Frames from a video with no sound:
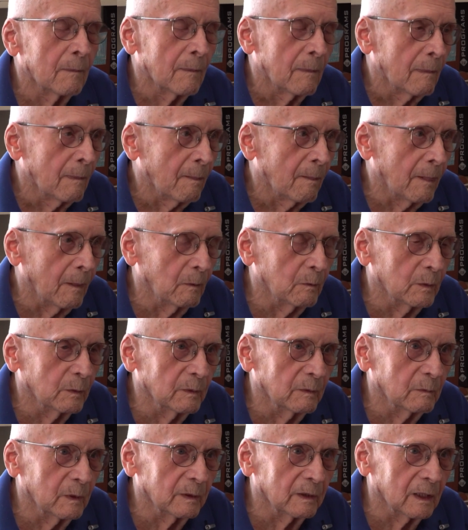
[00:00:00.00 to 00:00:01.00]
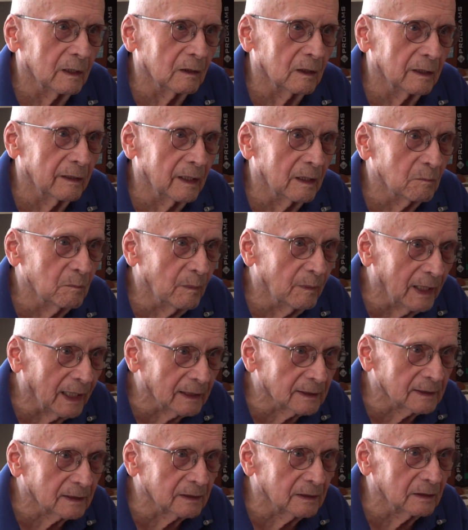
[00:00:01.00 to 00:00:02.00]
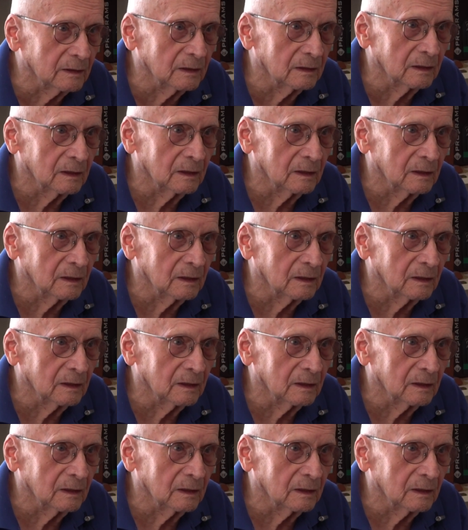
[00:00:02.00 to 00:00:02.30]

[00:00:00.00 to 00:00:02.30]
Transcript: And when we went on the bus,